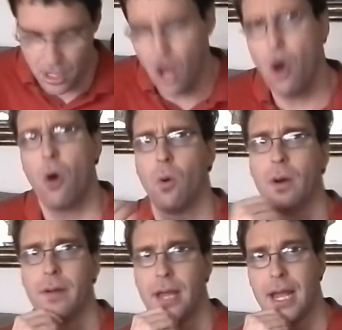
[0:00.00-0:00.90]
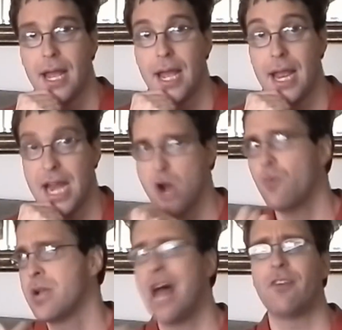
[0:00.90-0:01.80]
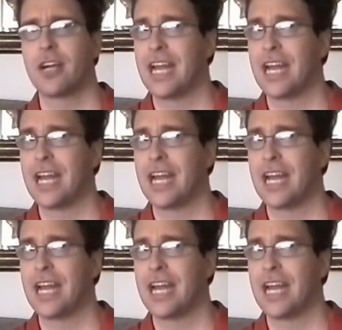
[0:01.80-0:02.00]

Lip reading: Oh, he'll never